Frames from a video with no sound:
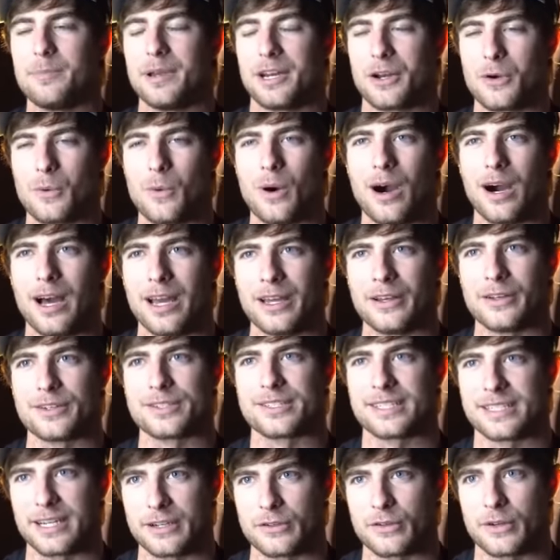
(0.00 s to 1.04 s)
had been a while
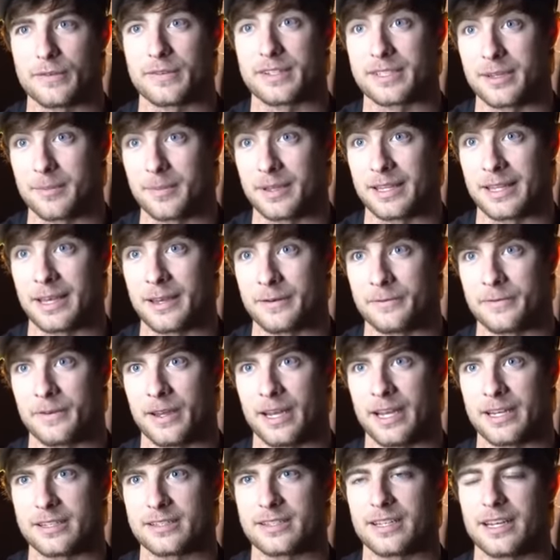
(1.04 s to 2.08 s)
since I'd driven something that
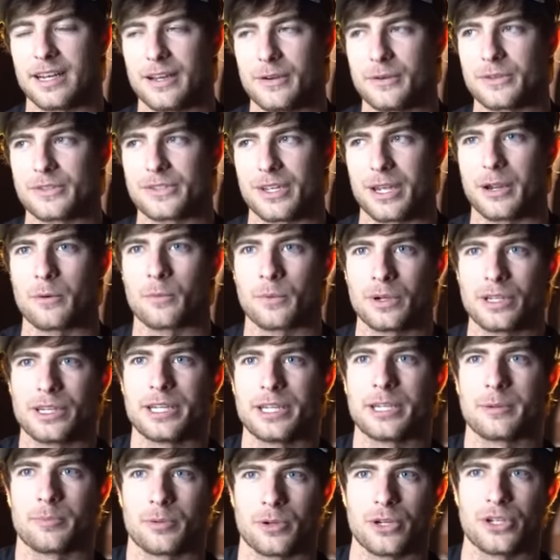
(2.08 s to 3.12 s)
fast, and I was
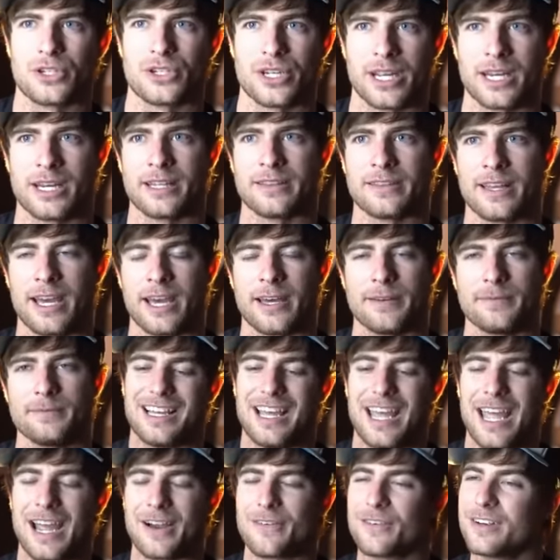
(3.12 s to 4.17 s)
really appreciating that.
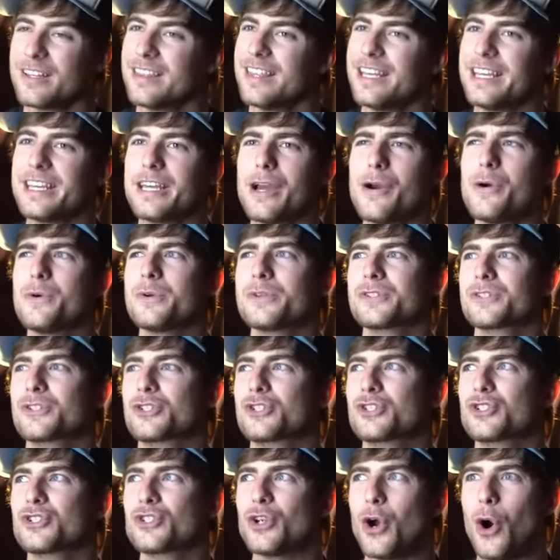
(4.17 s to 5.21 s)
Everything goes
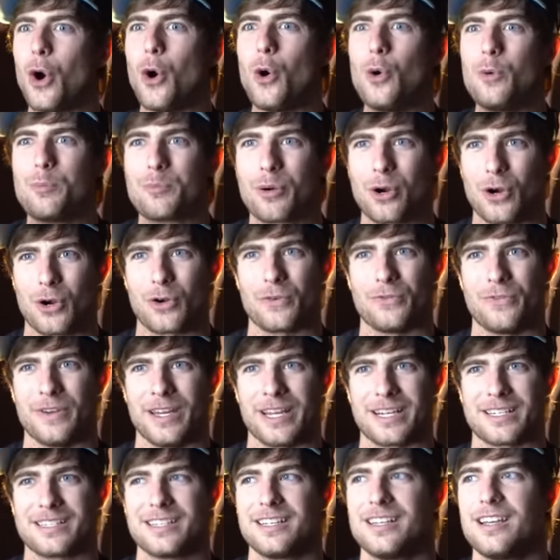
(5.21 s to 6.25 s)
so
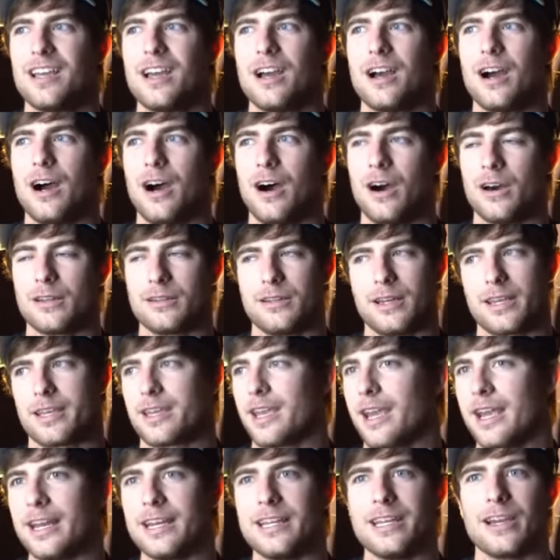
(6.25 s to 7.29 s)
perfect, unlike
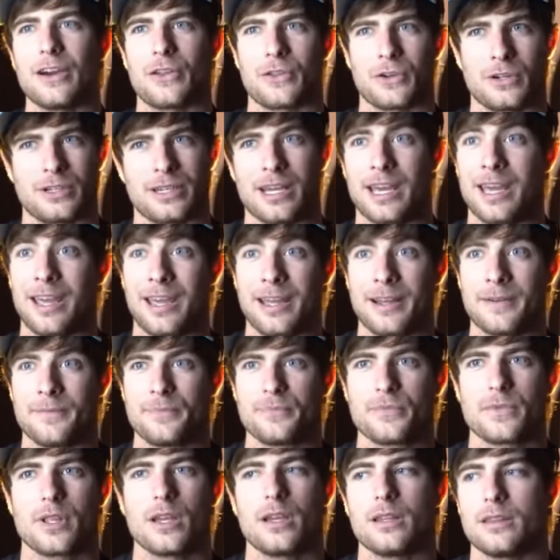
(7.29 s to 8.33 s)
any other day.
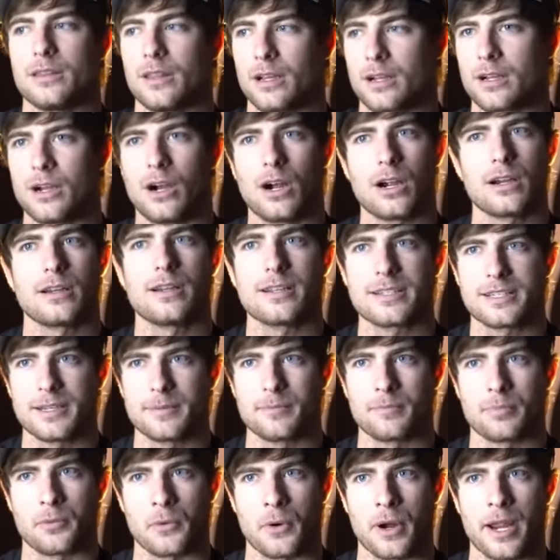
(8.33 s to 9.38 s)
The car
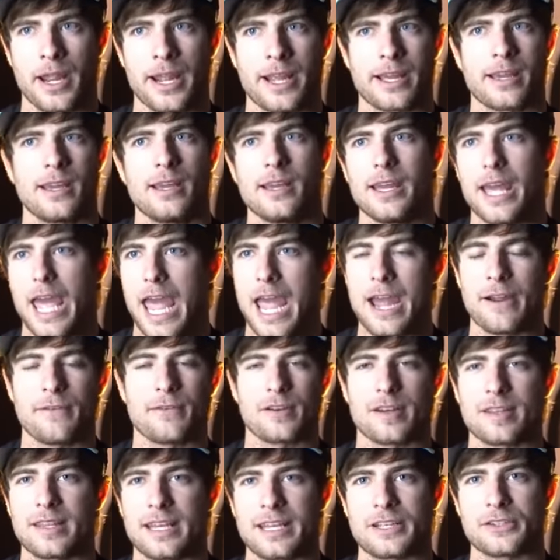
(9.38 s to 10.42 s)
doesn't break,
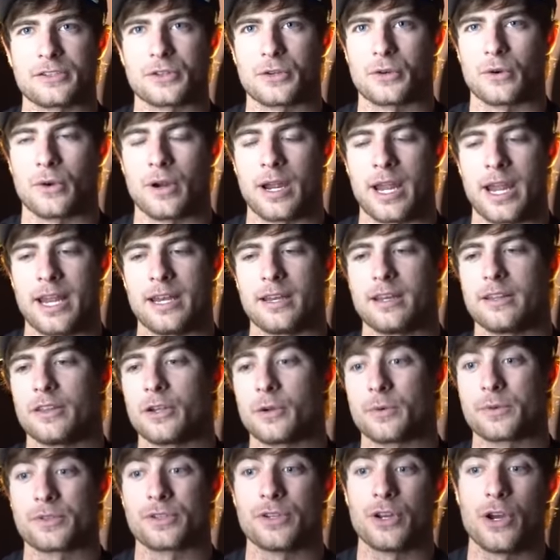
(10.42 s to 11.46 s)
everything's great.
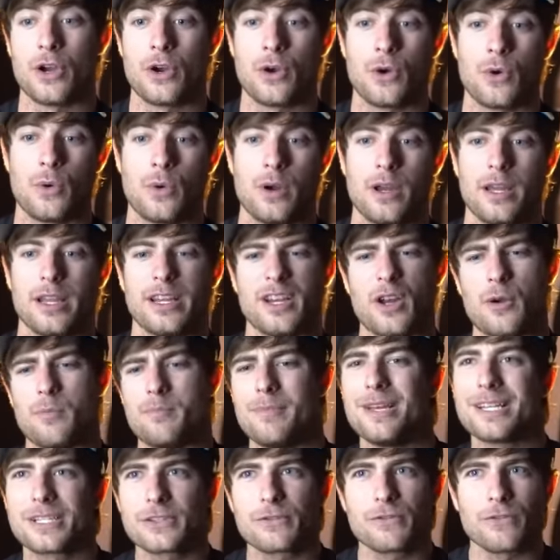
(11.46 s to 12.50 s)
There was no, you know,
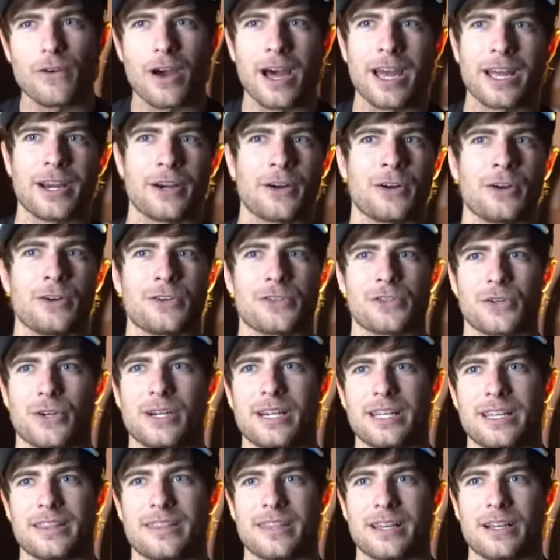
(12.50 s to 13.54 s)
misfires or
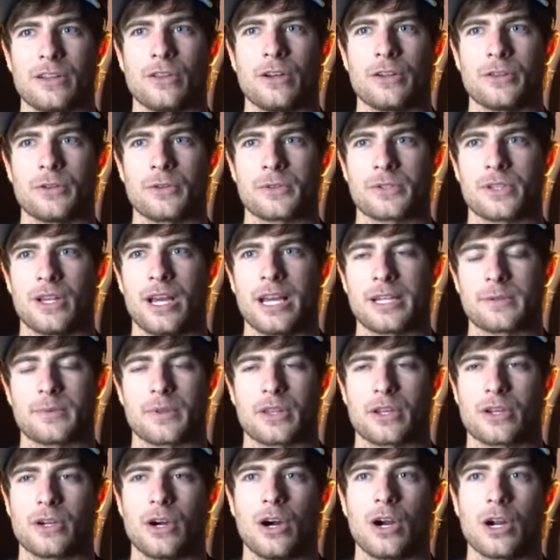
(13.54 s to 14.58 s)
anything along those lines with
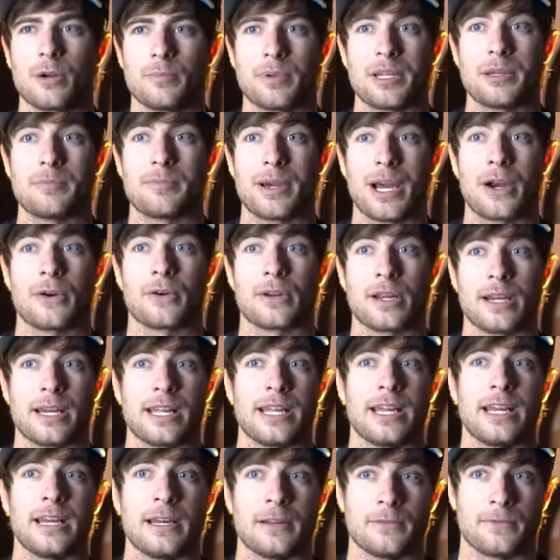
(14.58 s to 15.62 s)
the car being powered at an
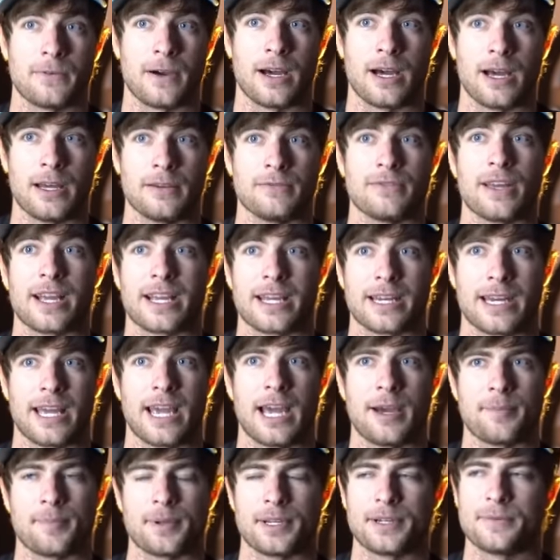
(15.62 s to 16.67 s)
85, that can
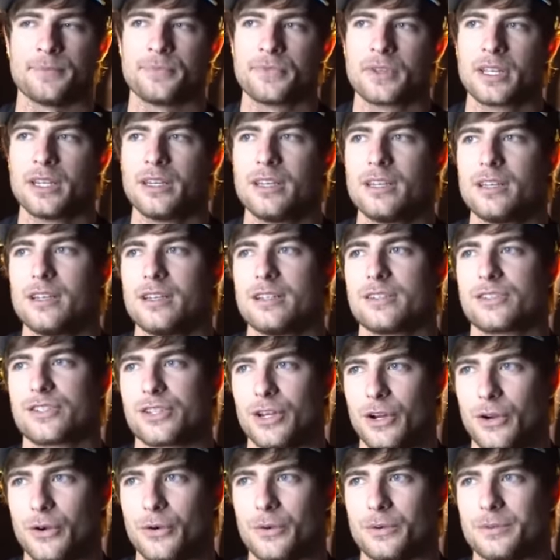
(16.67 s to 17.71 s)
happen.
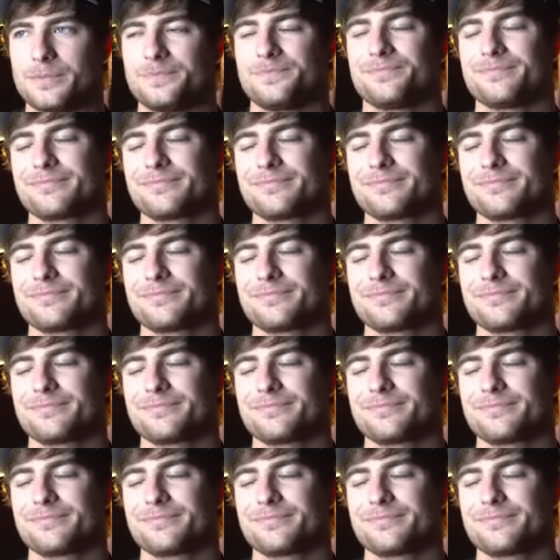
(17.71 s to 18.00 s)
So,